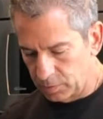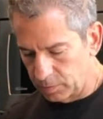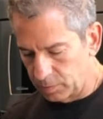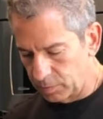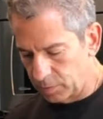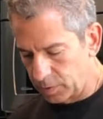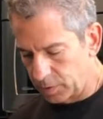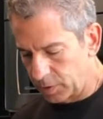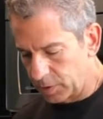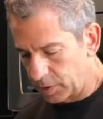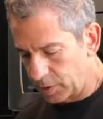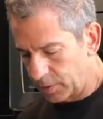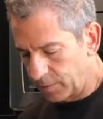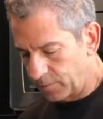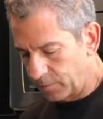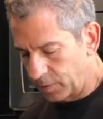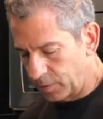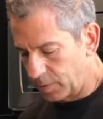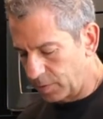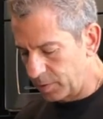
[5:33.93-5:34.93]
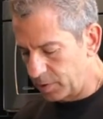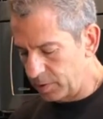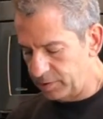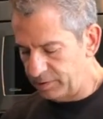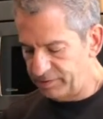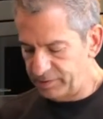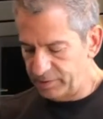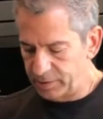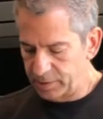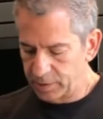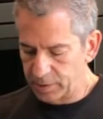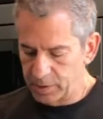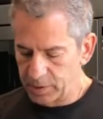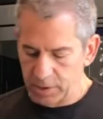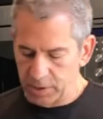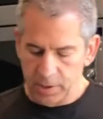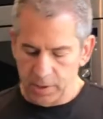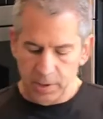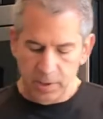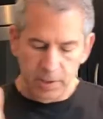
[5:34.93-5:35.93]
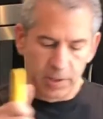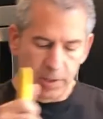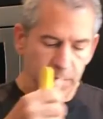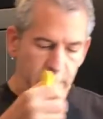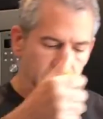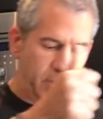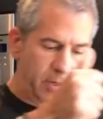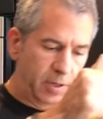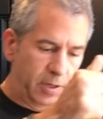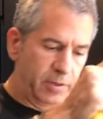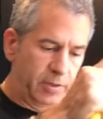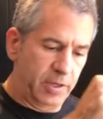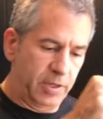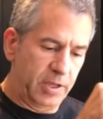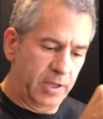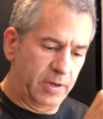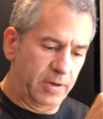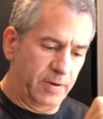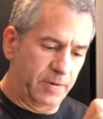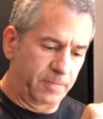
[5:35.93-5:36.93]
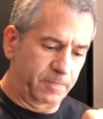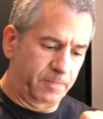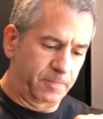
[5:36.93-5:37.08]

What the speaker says: 1½ lemons, and then